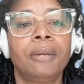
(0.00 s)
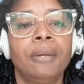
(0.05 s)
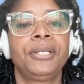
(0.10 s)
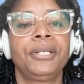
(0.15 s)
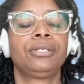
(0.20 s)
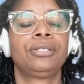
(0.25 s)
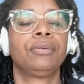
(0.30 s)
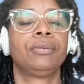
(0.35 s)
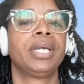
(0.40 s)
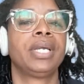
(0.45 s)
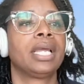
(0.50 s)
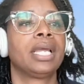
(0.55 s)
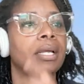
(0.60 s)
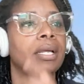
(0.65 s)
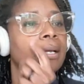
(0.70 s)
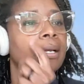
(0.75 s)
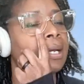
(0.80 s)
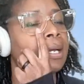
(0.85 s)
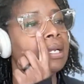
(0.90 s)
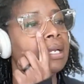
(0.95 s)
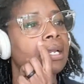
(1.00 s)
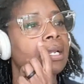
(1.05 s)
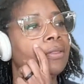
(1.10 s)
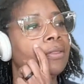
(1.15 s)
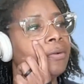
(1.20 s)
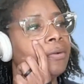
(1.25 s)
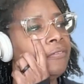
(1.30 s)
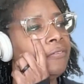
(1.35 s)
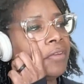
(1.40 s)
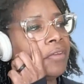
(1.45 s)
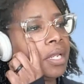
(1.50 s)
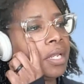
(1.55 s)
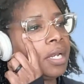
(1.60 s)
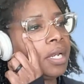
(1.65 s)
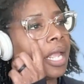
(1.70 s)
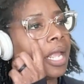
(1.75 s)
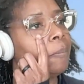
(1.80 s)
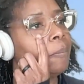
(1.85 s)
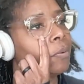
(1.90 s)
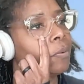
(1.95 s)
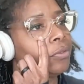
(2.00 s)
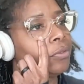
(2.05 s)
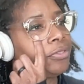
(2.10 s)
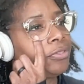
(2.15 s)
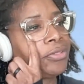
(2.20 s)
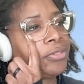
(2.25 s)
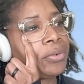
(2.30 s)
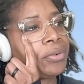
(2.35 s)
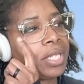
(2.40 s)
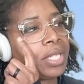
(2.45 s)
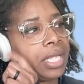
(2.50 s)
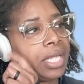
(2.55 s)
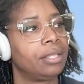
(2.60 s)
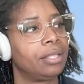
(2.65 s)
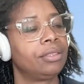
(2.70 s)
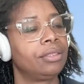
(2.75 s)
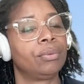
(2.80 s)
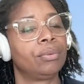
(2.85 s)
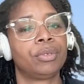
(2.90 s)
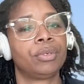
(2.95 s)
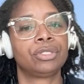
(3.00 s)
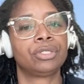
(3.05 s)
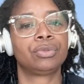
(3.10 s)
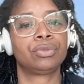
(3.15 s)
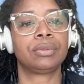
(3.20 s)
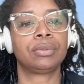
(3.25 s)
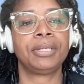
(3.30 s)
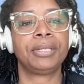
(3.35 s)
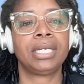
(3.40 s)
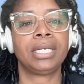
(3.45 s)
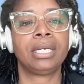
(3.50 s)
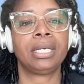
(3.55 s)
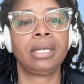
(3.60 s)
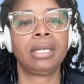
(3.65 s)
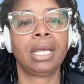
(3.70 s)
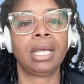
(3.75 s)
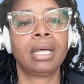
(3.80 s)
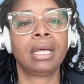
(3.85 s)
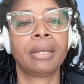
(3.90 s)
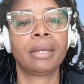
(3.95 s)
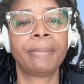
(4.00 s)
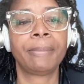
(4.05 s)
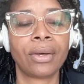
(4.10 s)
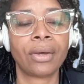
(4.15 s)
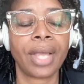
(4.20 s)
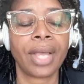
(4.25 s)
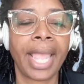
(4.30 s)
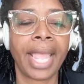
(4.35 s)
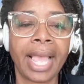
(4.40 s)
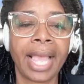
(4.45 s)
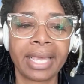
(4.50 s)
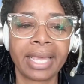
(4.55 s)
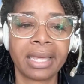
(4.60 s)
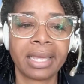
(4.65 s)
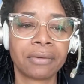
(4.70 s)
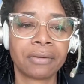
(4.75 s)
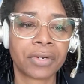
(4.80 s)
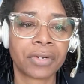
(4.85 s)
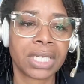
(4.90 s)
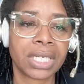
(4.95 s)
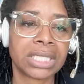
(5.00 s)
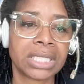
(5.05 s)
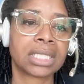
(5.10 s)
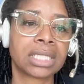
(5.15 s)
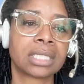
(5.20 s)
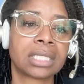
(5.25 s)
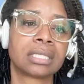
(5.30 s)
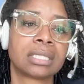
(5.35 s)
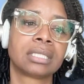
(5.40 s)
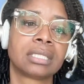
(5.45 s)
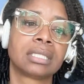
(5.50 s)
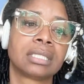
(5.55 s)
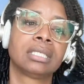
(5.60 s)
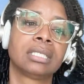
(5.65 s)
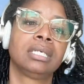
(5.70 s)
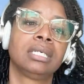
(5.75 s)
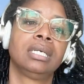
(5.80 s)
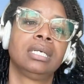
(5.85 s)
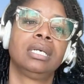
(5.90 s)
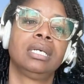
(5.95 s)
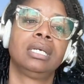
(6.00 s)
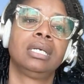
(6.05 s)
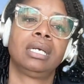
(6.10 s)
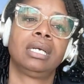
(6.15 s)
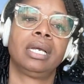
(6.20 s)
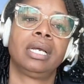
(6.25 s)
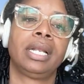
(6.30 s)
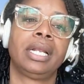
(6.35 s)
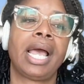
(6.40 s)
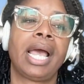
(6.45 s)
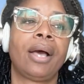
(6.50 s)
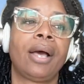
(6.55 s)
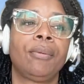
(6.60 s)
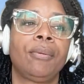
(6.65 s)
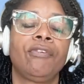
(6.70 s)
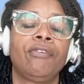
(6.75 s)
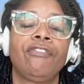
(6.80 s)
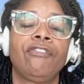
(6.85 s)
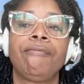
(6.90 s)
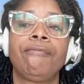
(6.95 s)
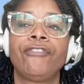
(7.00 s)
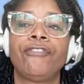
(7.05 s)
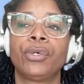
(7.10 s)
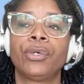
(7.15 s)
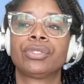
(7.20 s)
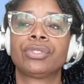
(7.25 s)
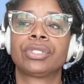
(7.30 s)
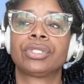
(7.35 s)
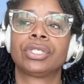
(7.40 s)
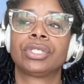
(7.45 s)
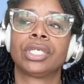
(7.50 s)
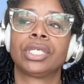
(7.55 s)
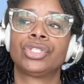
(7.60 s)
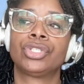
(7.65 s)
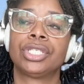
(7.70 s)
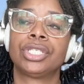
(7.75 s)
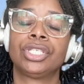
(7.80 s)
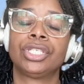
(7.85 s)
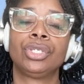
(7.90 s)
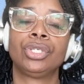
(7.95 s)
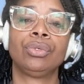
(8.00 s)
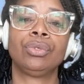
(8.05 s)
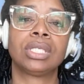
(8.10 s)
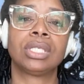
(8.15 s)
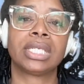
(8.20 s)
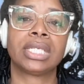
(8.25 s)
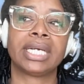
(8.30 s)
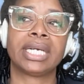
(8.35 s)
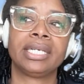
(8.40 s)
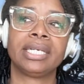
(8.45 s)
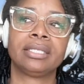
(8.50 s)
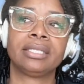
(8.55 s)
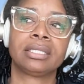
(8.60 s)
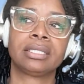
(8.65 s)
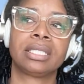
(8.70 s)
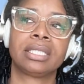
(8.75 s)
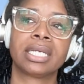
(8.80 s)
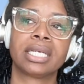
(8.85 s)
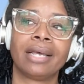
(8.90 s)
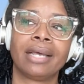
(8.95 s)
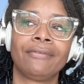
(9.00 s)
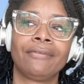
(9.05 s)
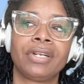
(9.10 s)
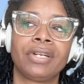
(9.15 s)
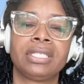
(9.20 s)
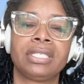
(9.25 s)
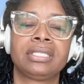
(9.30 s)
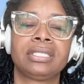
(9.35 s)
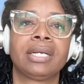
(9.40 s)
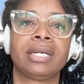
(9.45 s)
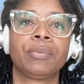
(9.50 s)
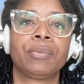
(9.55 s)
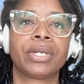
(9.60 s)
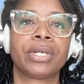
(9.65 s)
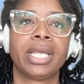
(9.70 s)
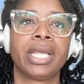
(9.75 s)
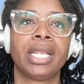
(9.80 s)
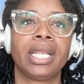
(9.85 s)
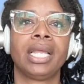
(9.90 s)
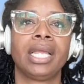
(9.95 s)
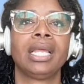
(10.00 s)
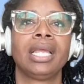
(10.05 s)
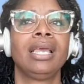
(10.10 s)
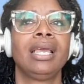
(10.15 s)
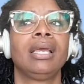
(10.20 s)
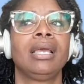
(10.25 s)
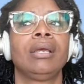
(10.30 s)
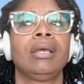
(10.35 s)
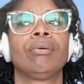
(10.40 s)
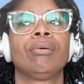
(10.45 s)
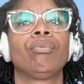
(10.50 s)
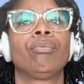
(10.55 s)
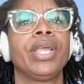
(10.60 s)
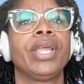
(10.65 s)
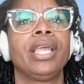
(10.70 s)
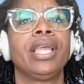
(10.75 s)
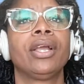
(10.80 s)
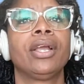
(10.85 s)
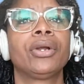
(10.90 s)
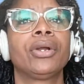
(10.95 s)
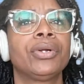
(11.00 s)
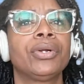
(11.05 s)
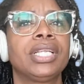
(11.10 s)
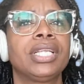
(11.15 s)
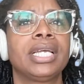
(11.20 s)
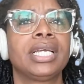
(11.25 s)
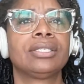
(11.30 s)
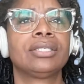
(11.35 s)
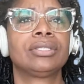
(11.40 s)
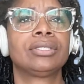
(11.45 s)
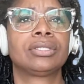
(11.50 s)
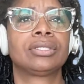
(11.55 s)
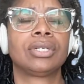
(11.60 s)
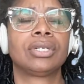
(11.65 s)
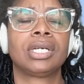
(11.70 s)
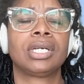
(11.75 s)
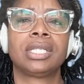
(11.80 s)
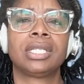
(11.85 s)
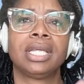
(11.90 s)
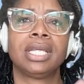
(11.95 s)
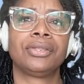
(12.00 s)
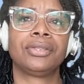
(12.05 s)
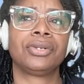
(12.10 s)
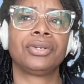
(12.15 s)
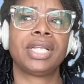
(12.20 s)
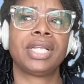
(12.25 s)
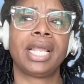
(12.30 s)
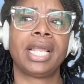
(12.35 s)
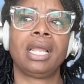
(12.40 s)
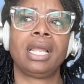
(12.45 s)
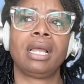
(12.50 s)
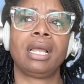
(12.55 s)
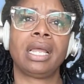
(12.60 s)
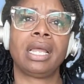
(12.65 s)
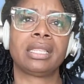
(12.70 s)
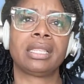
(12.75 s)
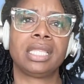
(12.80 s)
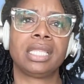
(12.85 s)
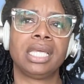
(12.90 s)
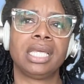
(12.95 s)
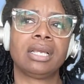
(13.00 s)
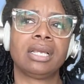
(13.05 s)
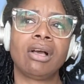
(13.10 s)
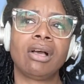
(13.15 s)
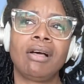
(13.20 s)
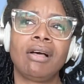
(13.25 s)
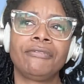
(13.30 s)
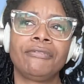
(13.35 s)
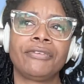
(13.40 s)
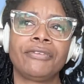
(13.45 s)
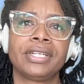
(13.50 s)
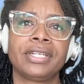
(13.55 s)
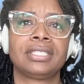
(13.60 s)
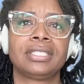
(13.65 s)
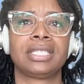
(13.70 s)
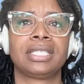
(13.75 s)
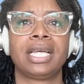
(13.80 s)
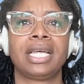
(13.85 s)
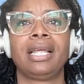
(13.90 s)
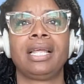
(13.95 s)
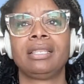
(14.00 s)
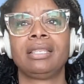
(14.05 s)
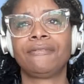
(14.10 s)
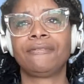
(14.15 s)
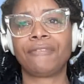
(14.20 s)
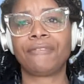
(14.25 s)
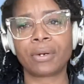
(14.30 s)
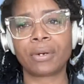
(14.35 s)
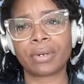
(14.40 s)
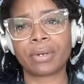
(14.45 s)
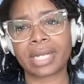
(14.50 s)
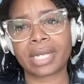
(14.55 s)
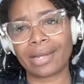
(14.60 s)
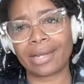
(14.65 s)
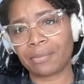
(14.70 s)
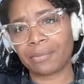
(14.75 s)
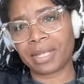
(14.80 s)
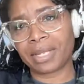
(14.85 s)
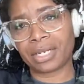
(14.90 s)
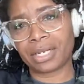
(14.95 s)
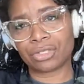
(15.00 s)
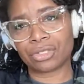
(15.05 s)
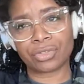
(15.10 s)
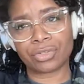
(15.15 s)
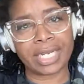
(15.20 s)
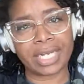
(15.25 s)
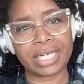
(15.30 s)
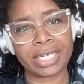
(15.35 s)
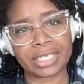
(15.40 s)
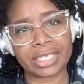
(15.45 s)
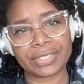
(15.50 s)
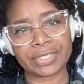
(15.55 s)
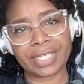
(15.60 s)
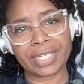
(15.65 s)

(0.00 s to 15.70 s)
I'll be doing another event April 30th, which will be about AI governance and how folks should utilize the governance that we're getting. We heard the other day at the conference that the federal government is trying to